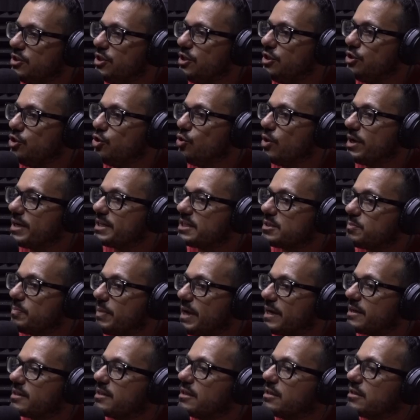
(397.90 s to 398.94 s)
Did you
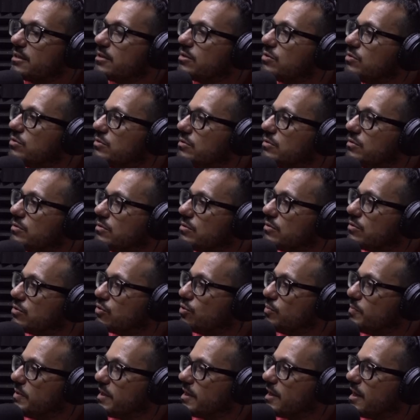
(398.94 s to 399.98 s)
expect it to
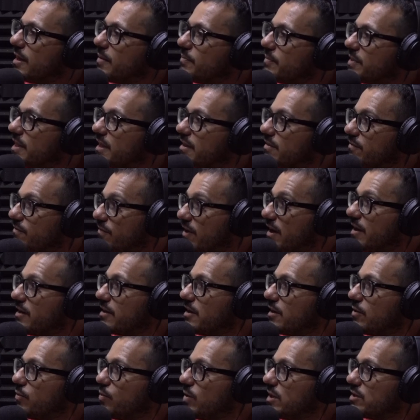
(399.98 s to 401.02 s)
to become that
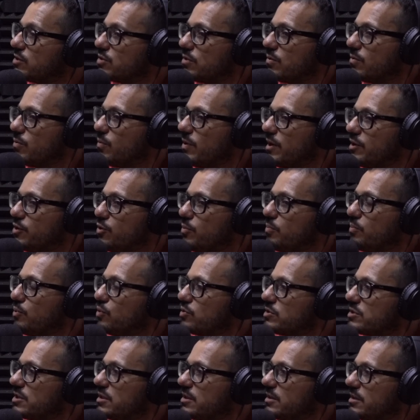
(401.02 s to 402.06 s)
viral once when you
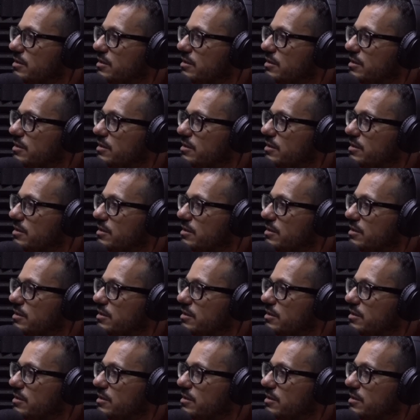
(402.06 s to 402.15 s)
posted